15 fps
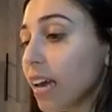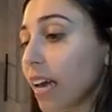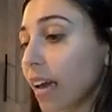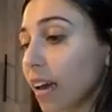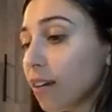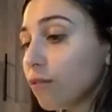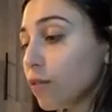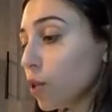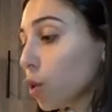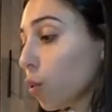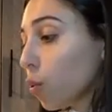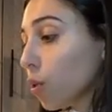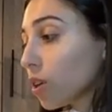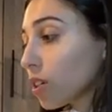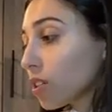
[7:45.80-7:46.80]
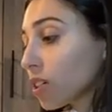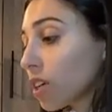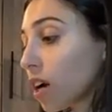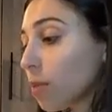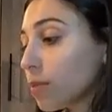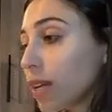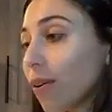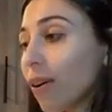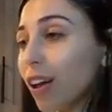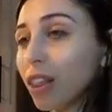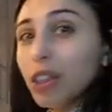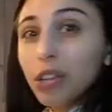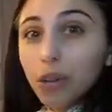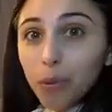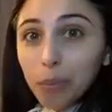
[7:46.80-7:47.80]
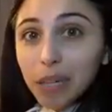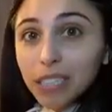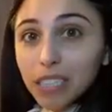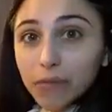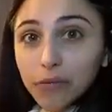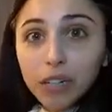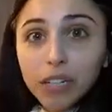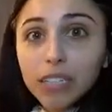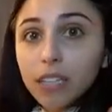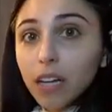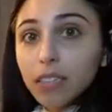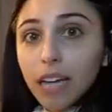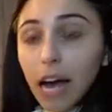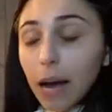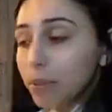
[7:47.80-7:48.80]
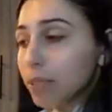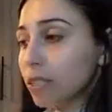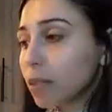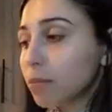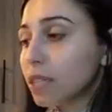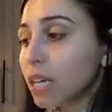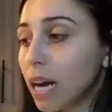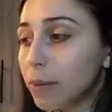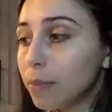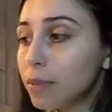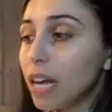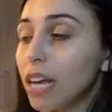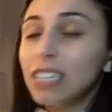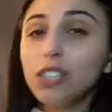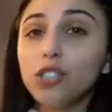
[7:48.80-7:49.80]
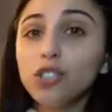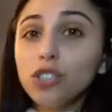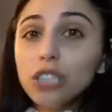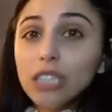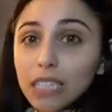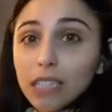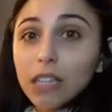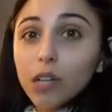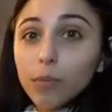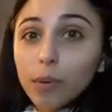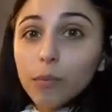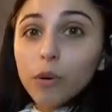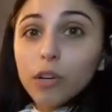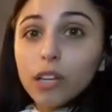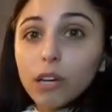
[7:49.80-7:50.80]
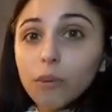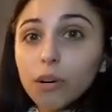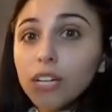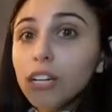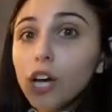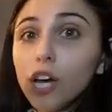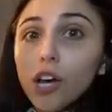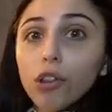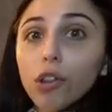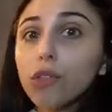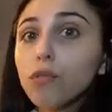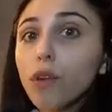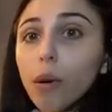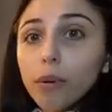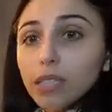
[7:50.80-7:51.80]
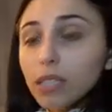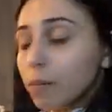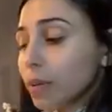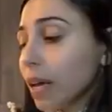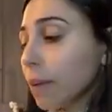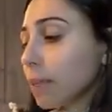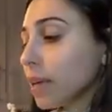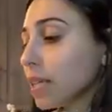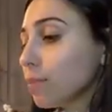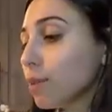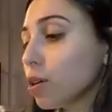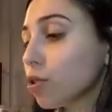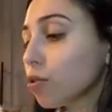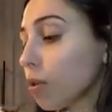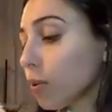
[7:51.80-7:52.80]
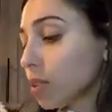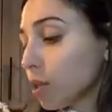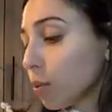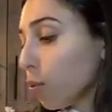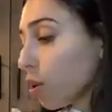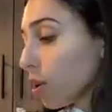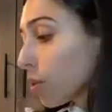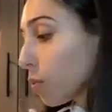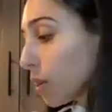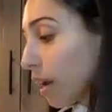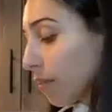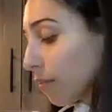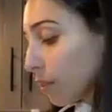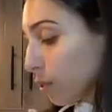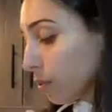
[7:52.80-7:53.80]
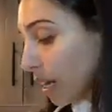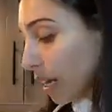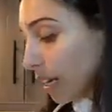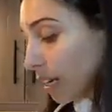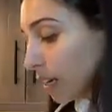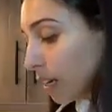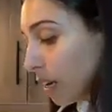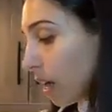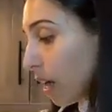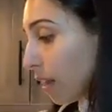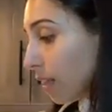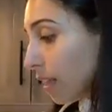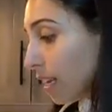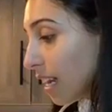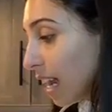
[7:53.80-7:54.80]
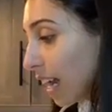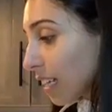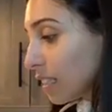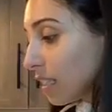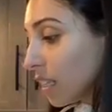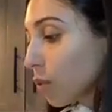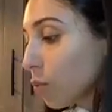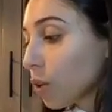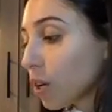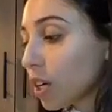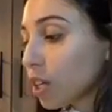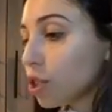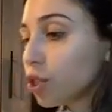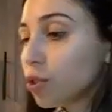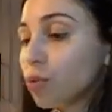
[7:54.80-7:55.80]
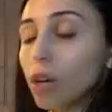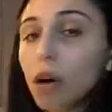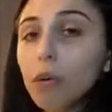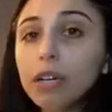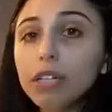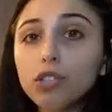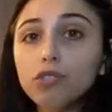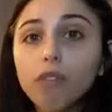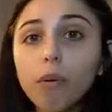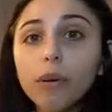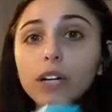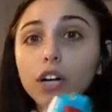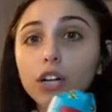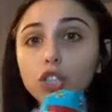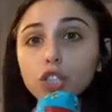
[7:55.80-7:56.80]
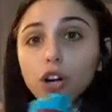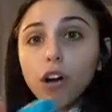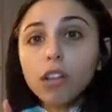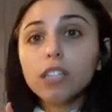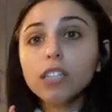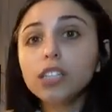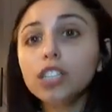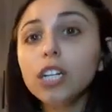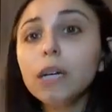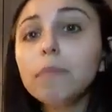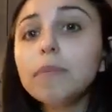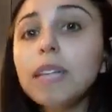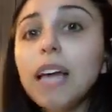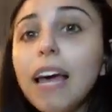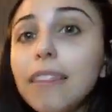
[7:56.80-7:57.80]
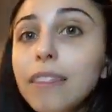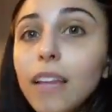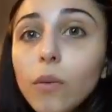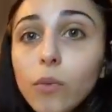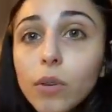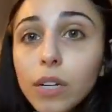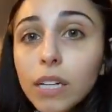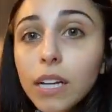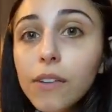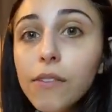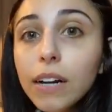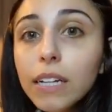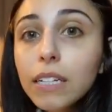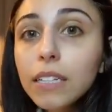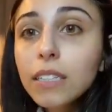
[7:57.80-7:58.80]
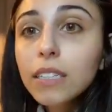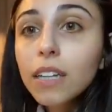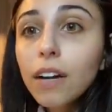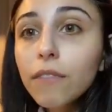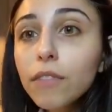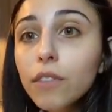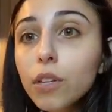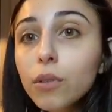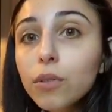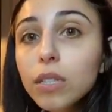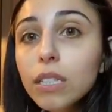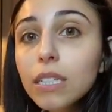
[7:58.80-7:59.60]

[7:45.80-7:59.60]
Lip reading: If yours comes out a little bit different, it does happen sometimes, and it needs a little bit more liquid, throw in some plant-based milk, throw in some water, whatever you like. The next thing we're gonna do though is throw in our chocolate chips, and then we're gonna get ready to stuff those